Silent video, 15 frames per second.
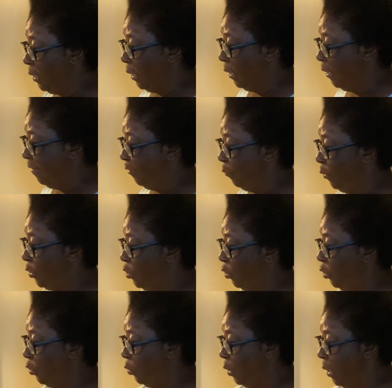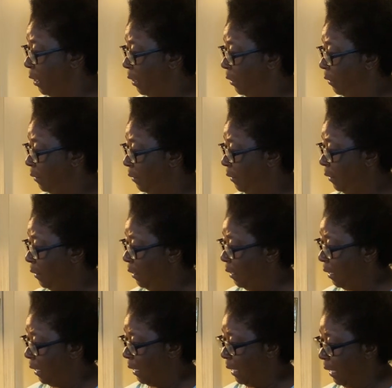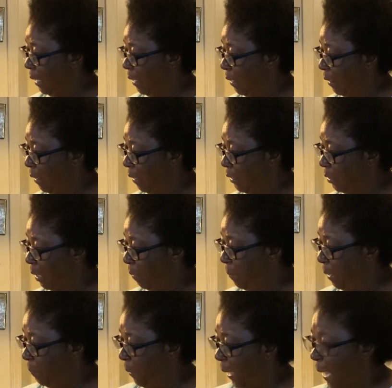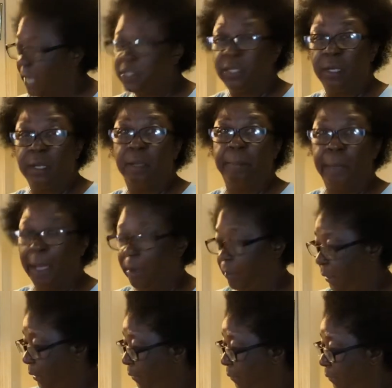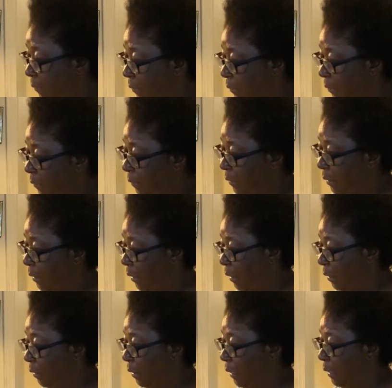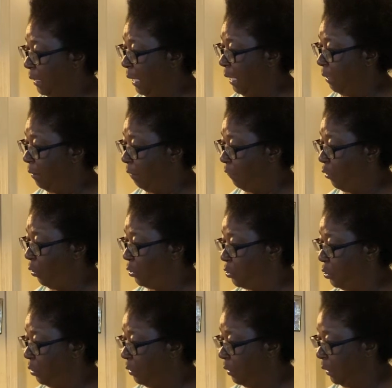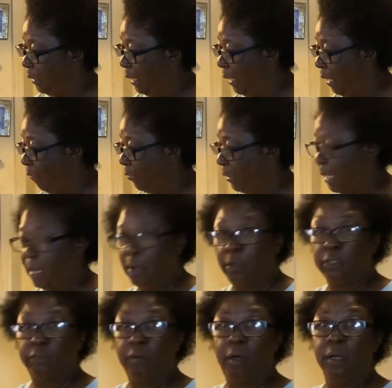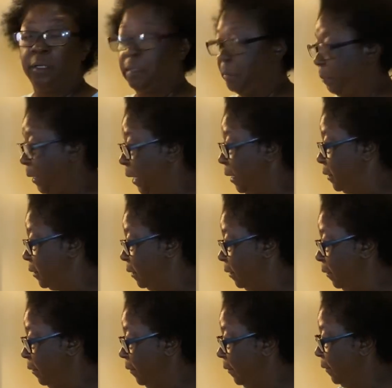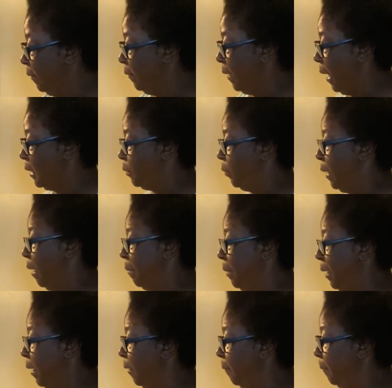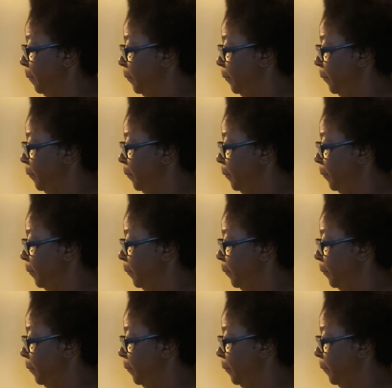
need to love what you're doing and be passionate about it. And then, of course, then everything else fall into place. That's what I mean.